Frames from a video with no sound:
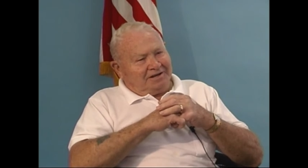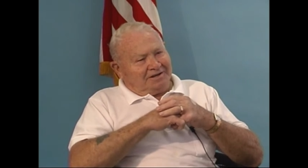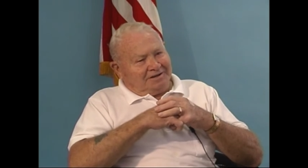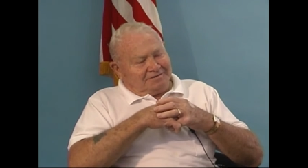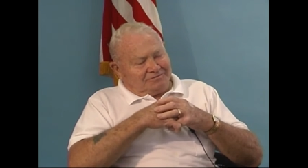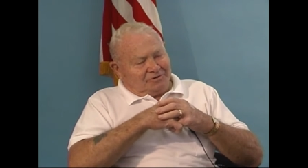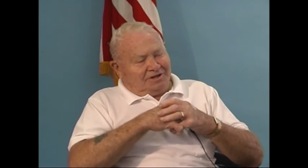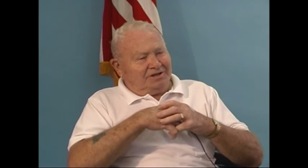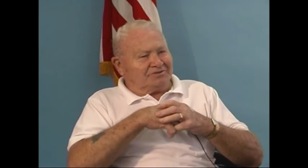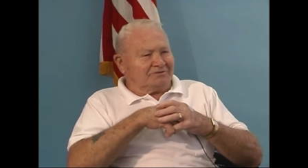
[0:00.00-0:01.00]
get a
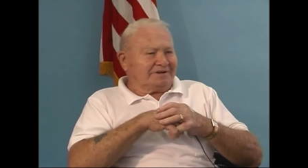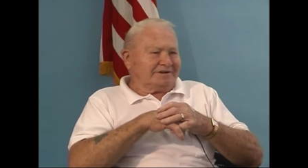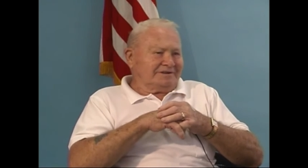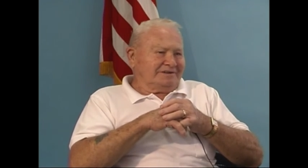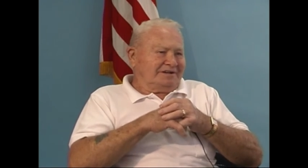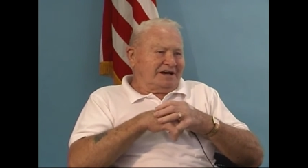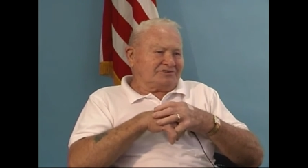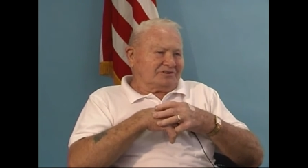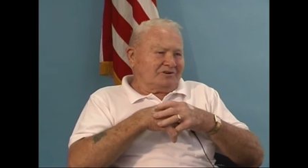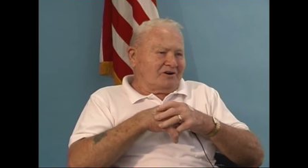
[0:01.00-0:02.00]
release from the
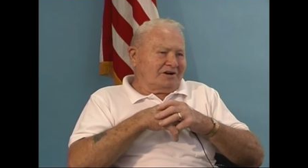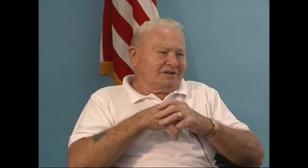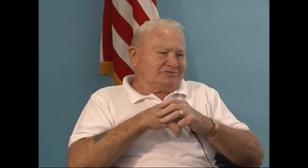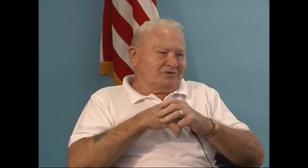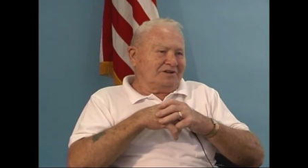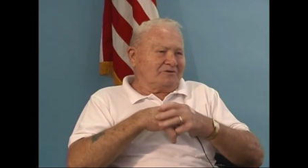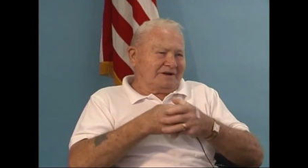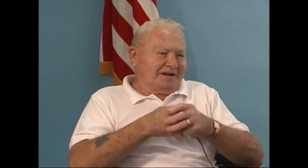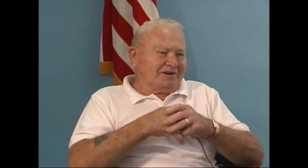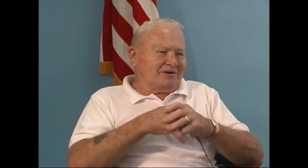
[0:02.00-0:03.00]
National Guard to join the
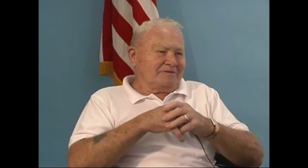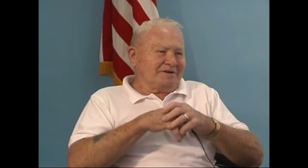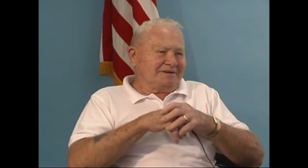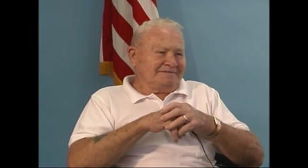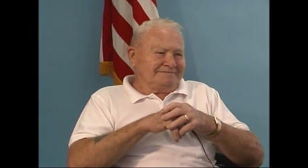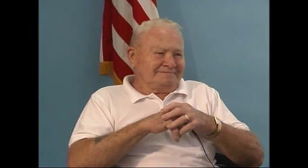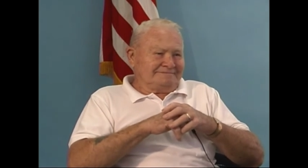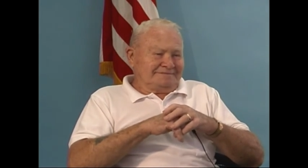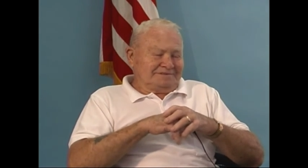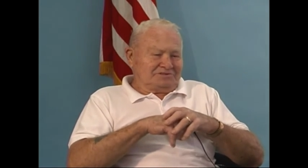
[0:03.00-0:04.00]
regular Army.
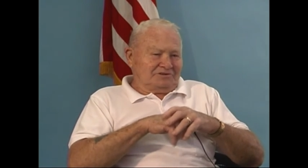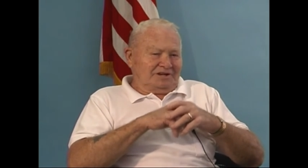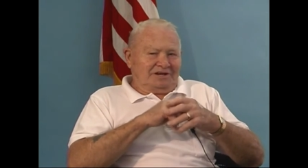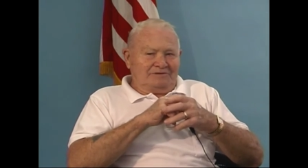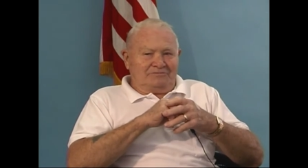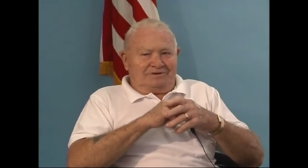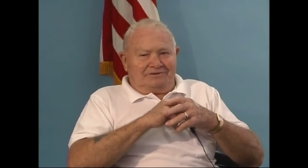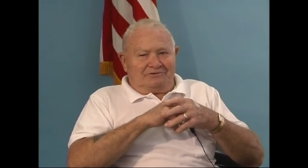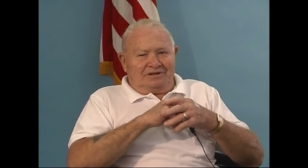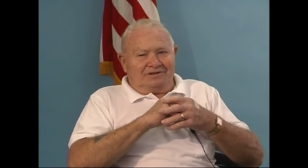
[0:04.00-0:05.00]
Sure. So they gave me
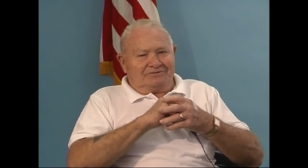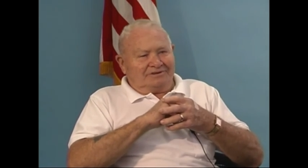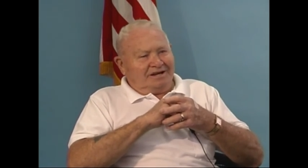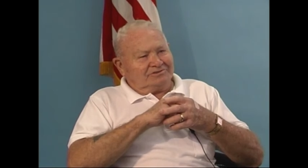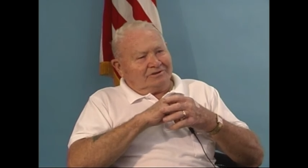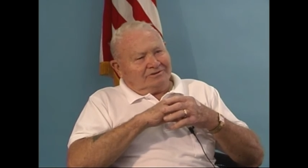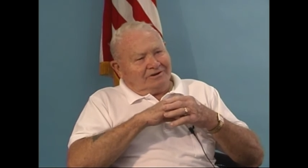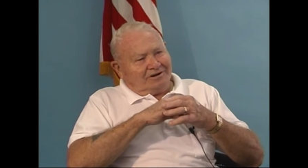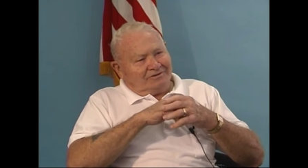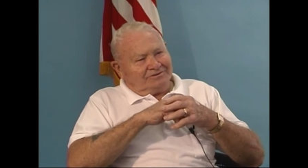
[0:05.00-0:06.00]
a release of National
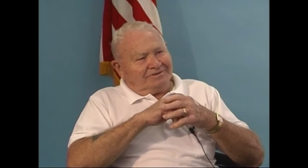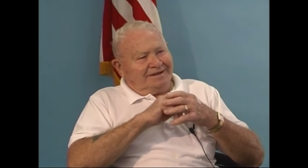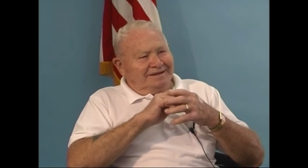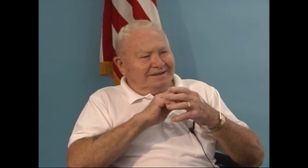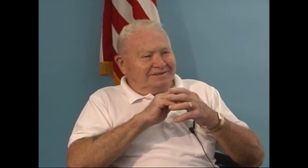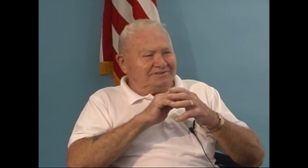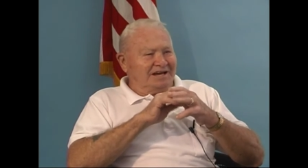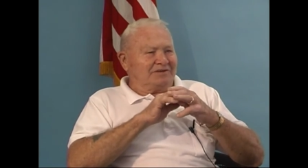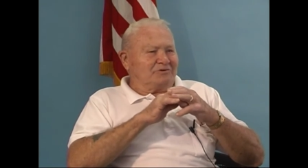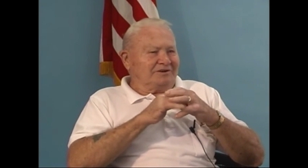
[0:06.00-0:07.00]
Guard on
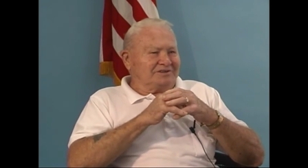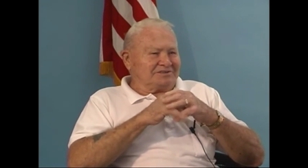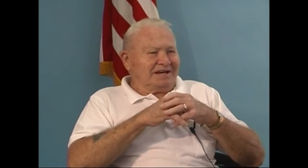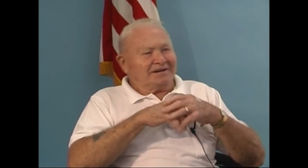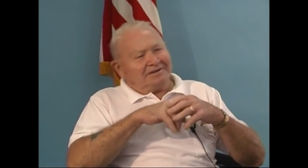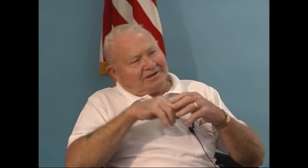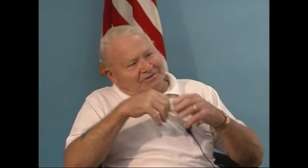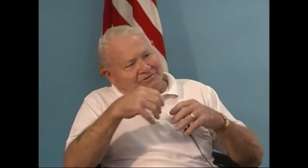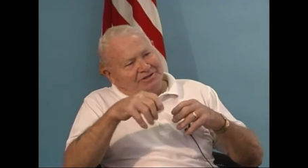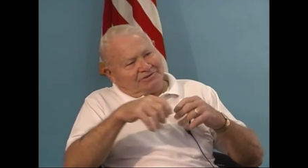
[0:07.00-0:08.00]
January the 2nd.
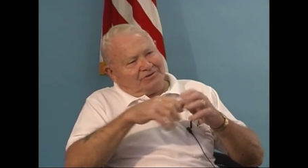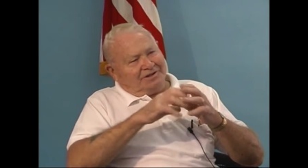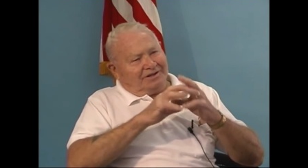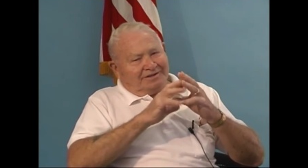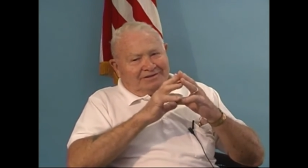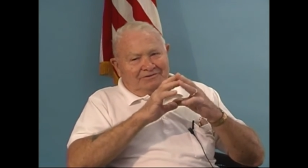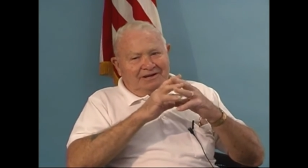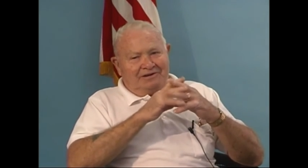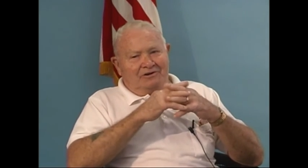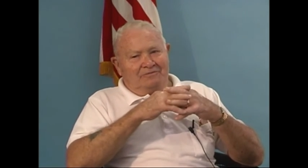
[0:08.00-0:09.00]
I'd rejoined the
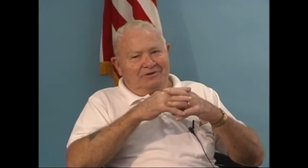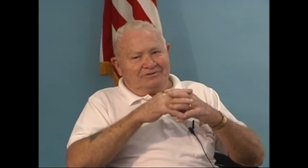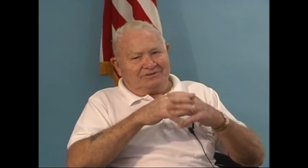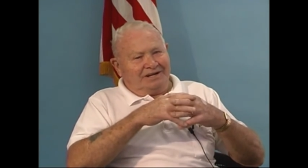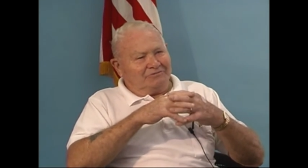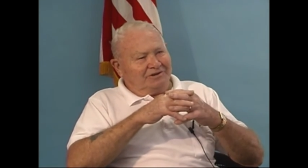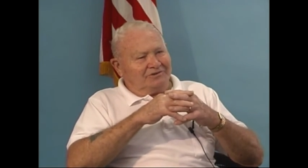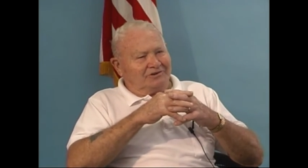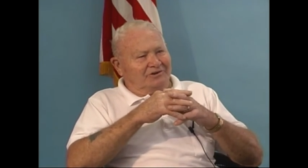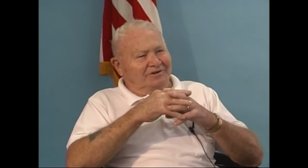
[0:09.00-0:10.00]
regular Army on January
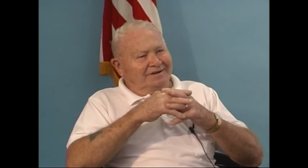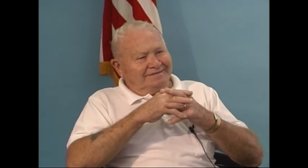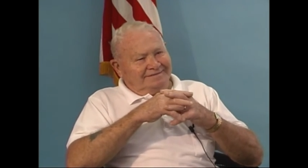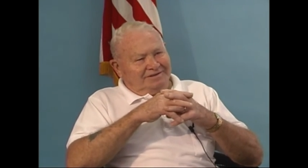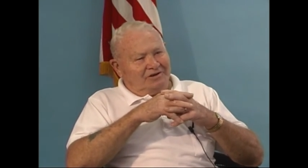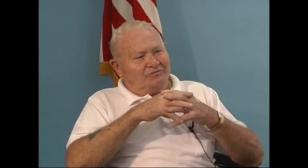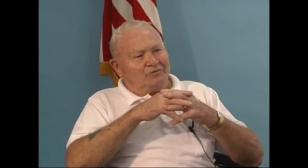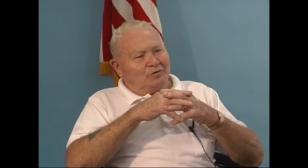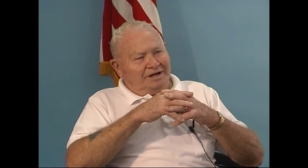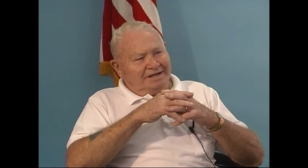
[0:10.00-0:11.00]
3rd of
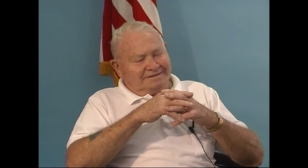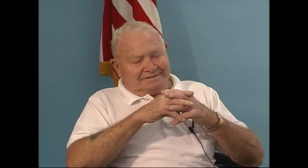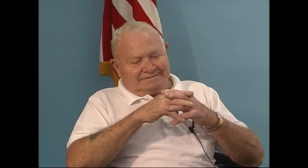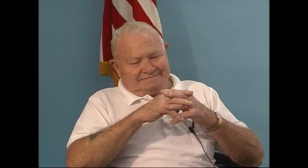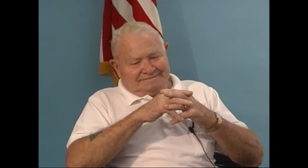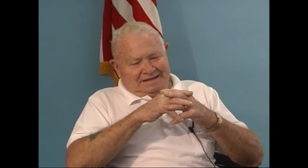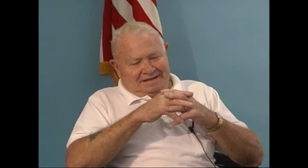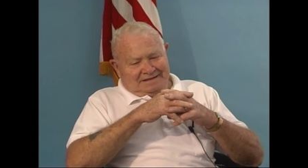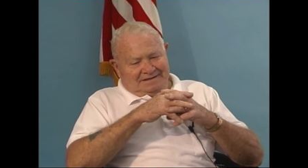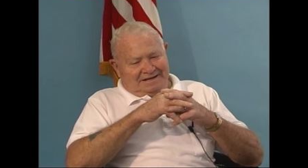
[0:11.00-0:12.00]
40. So
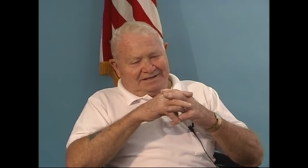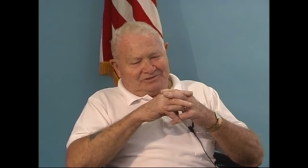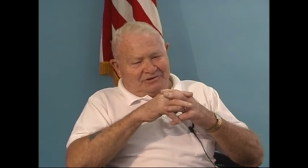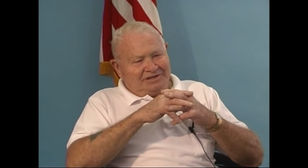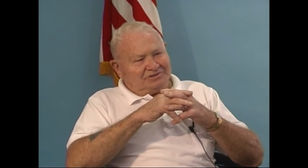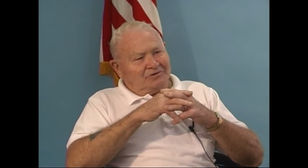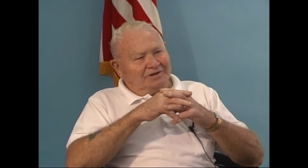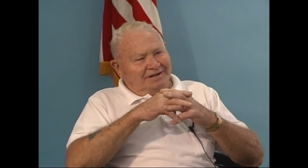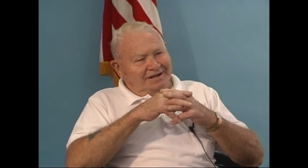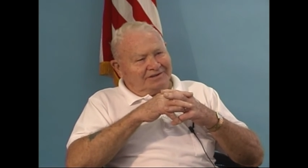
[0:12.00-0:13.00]
then I
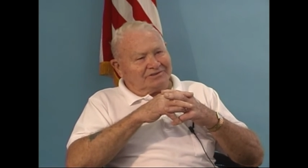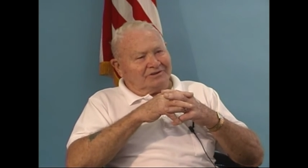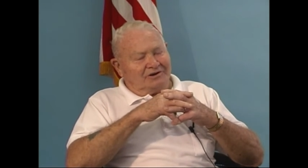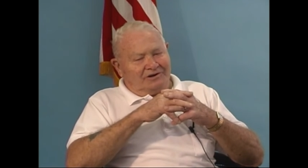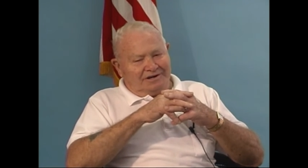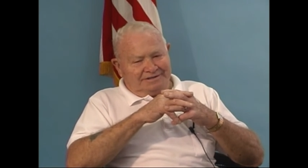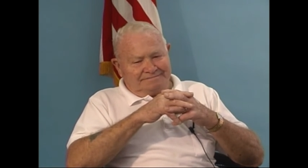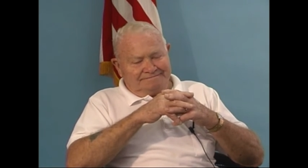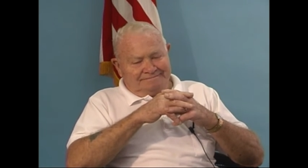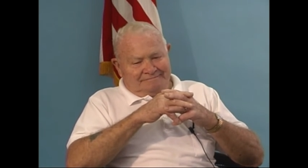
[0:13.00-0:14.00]
rejoined the National Guard, and,